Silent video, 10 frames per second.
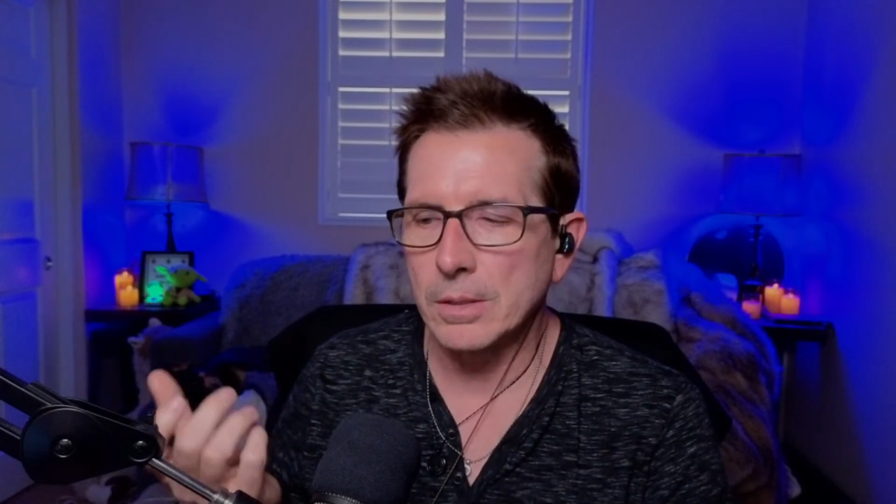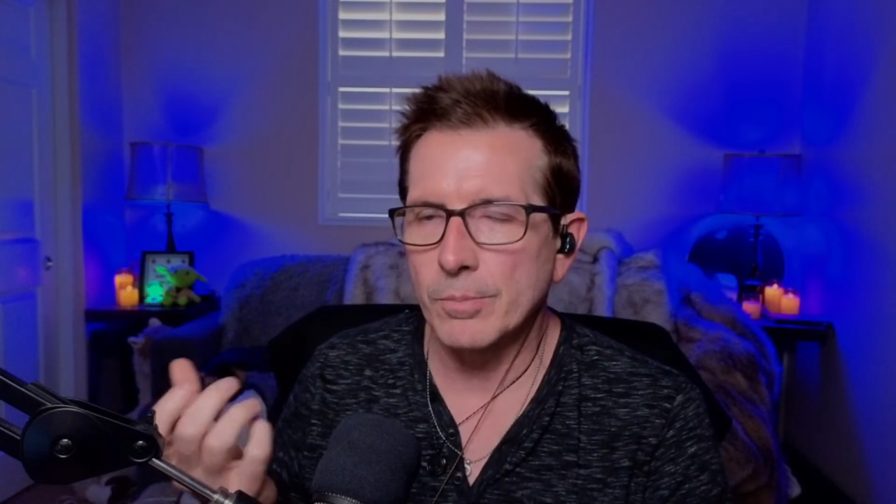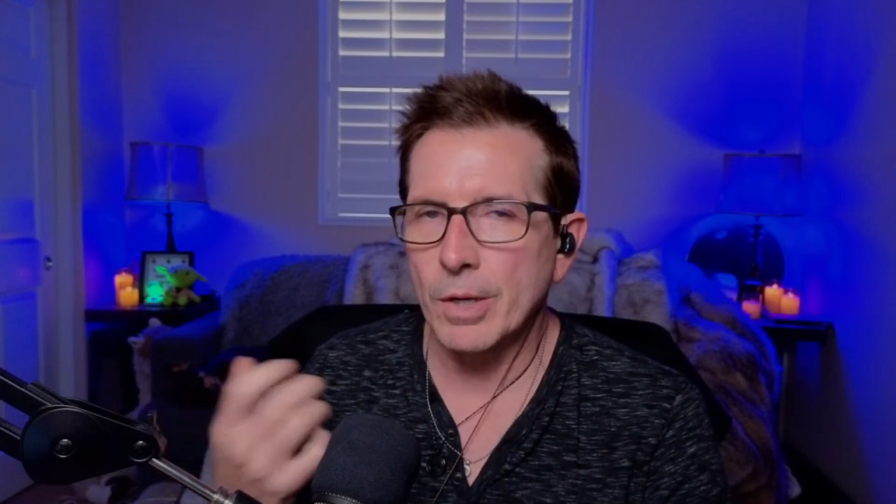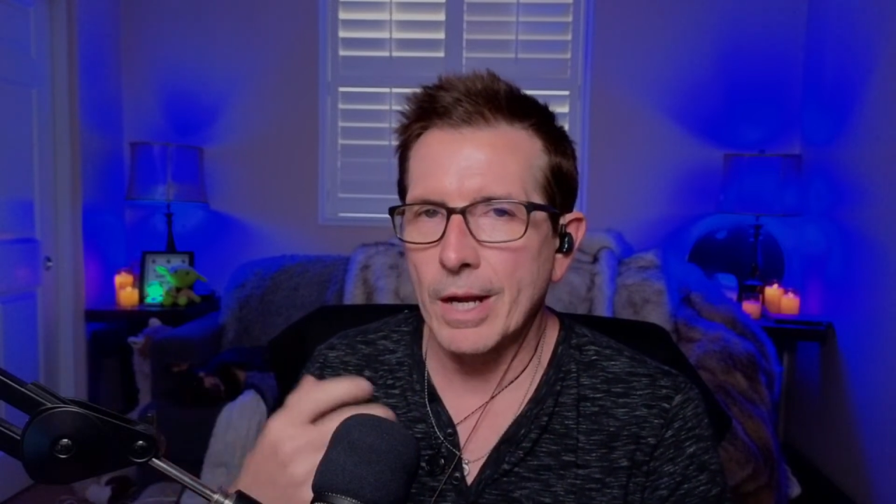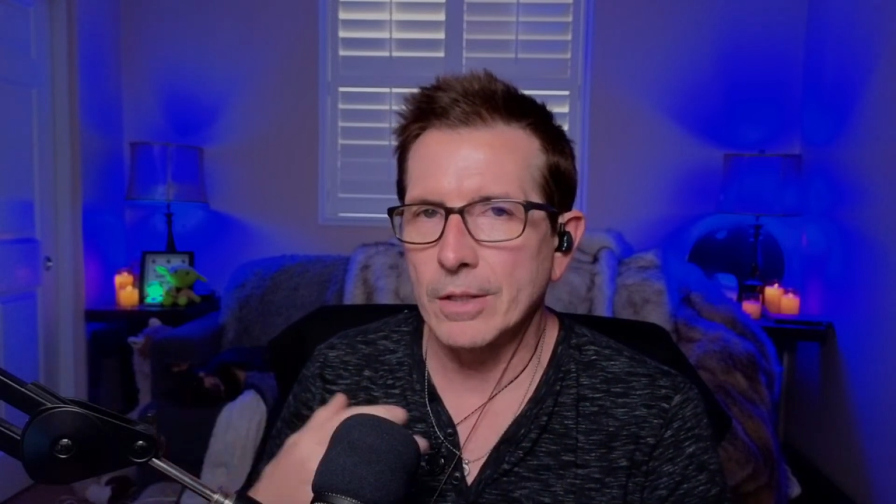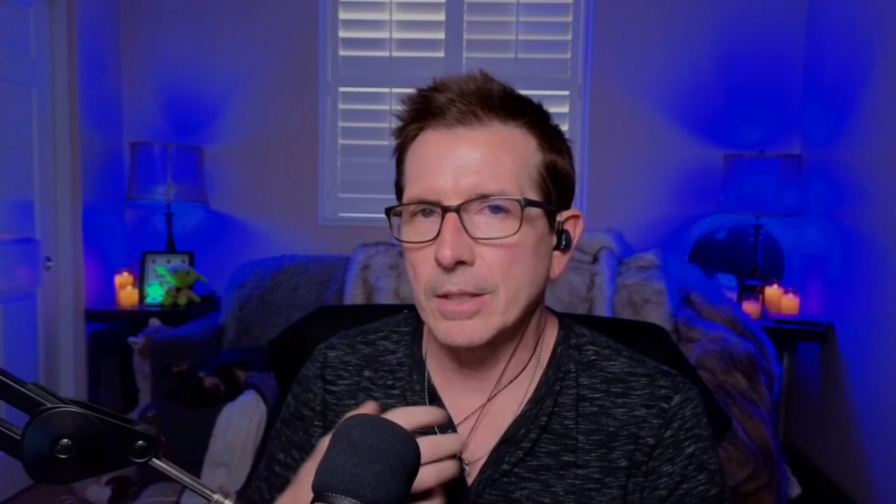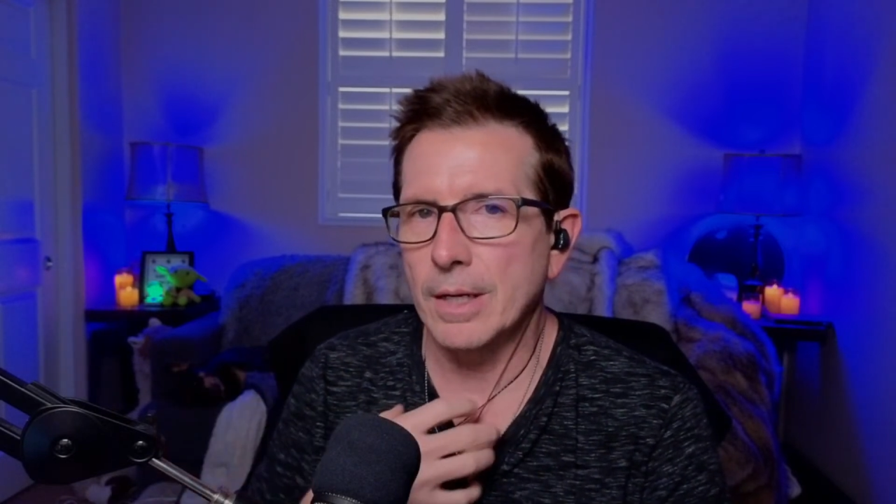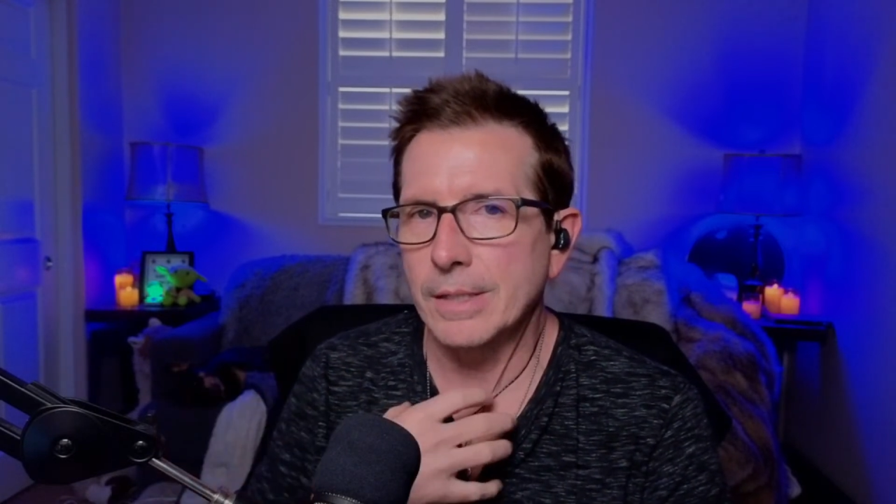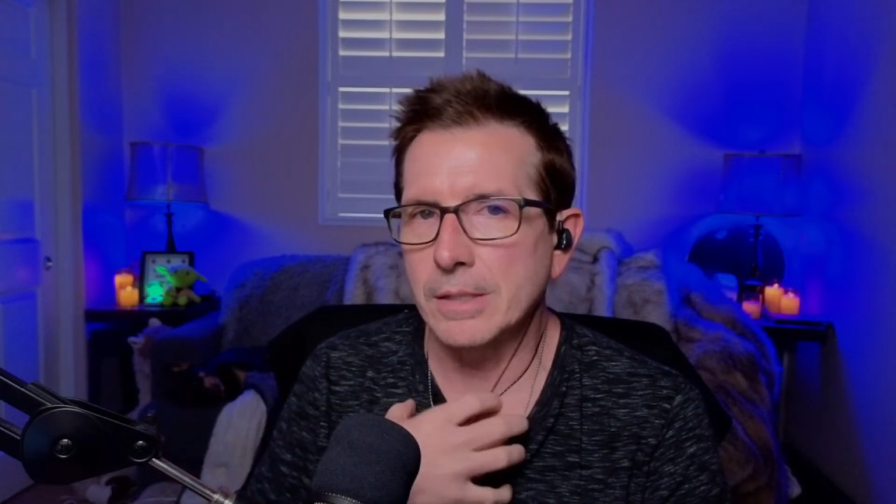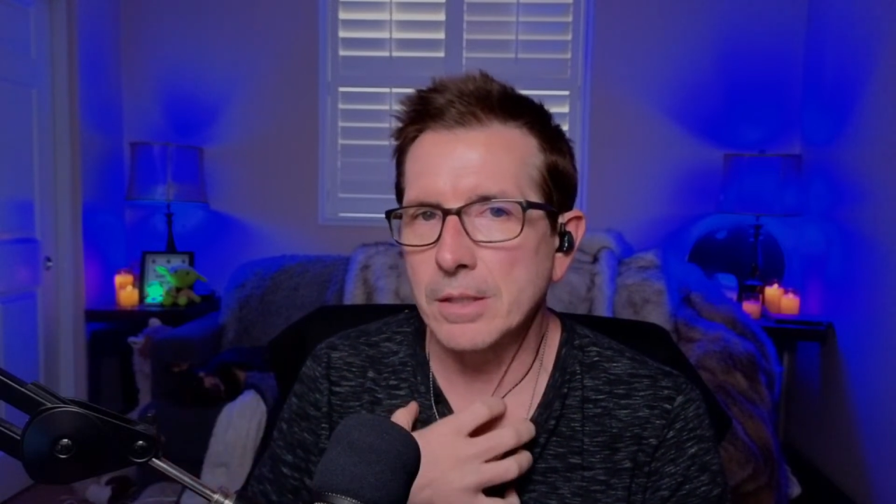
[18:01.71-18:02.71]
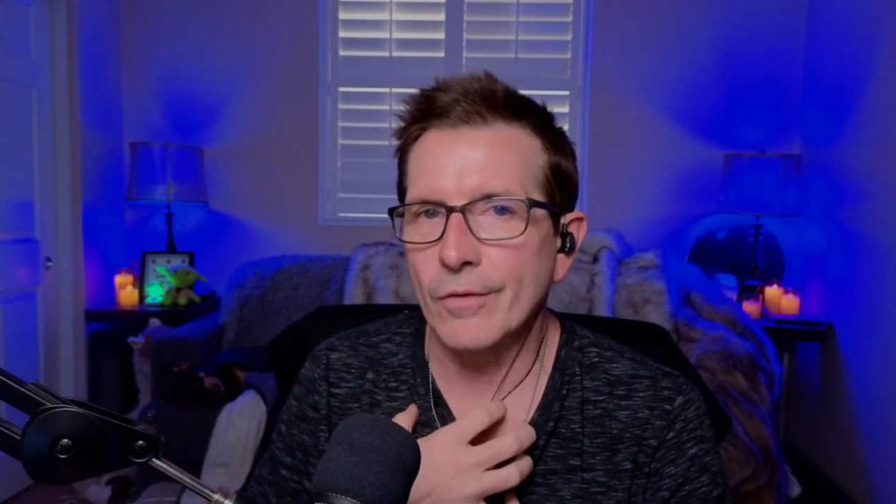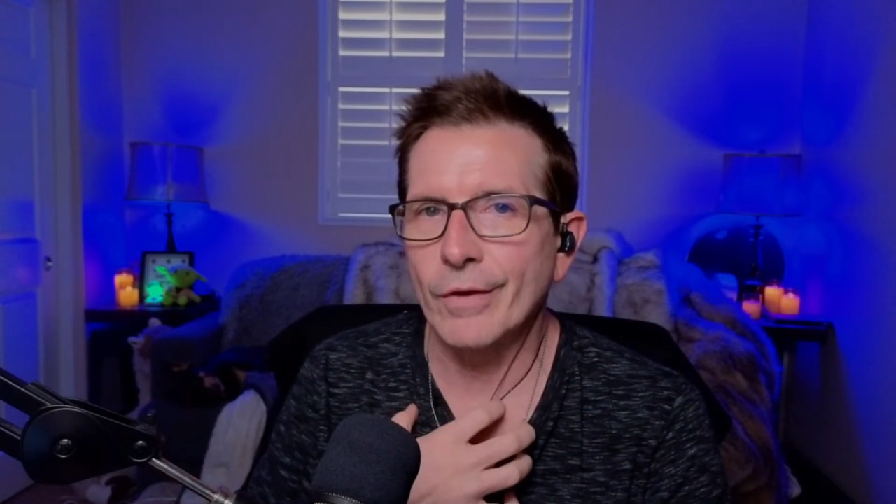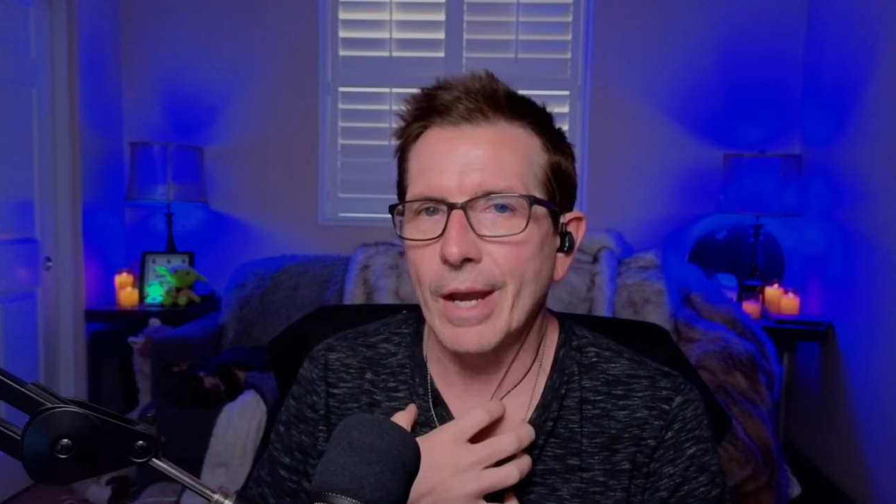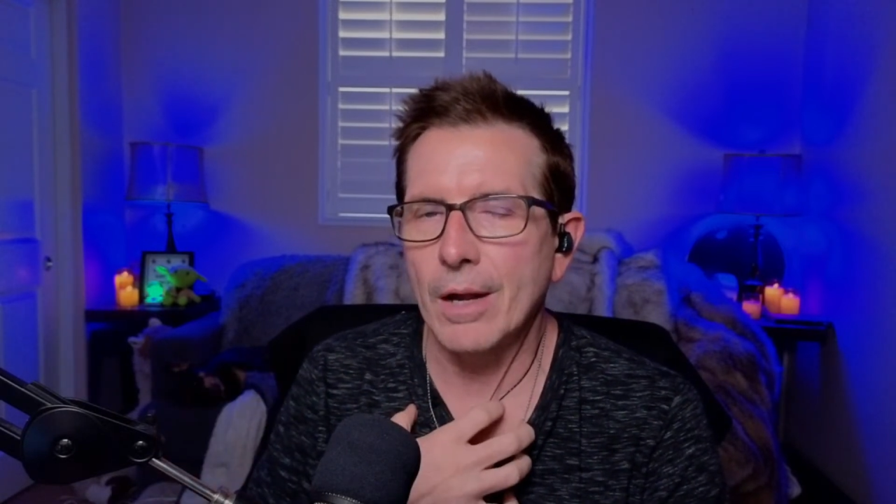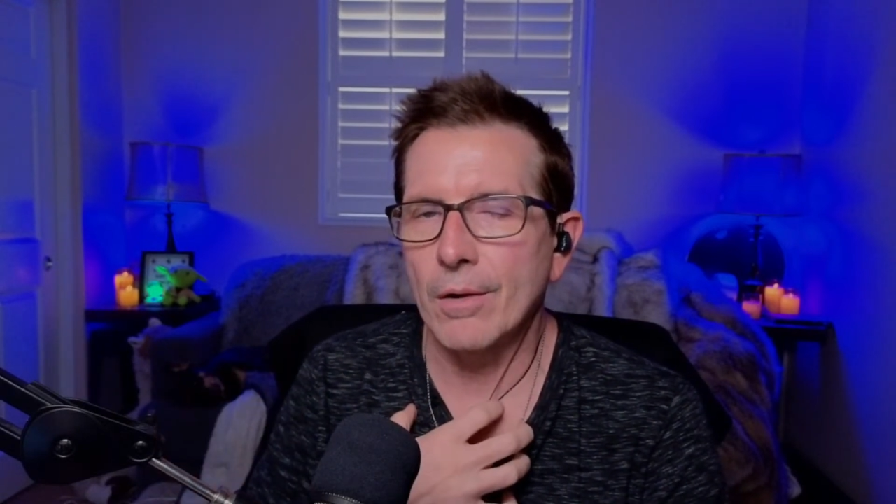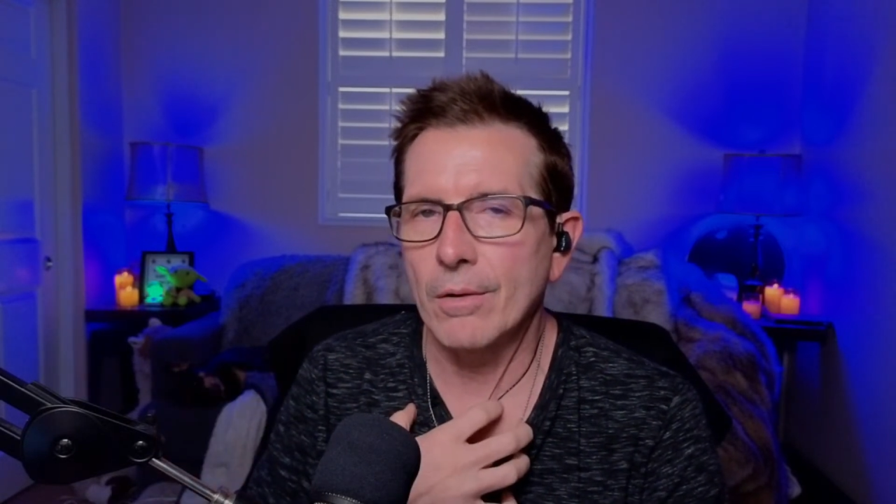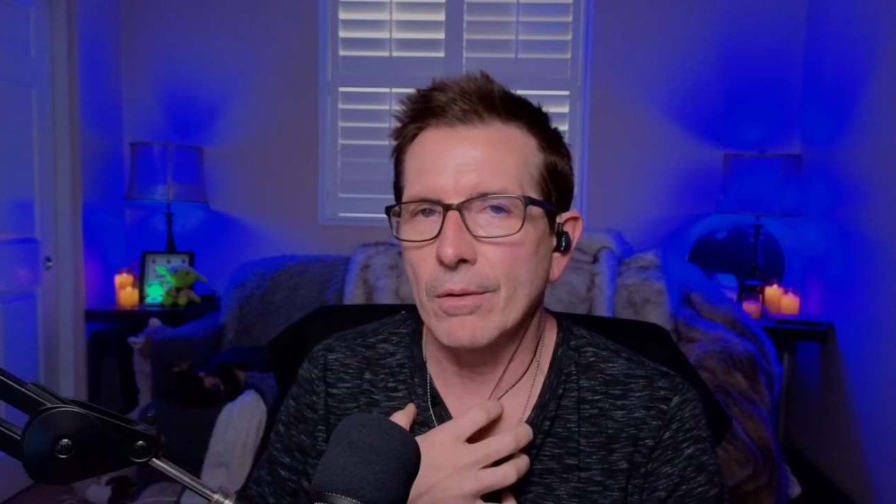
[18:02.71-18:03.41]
prioritize self-care.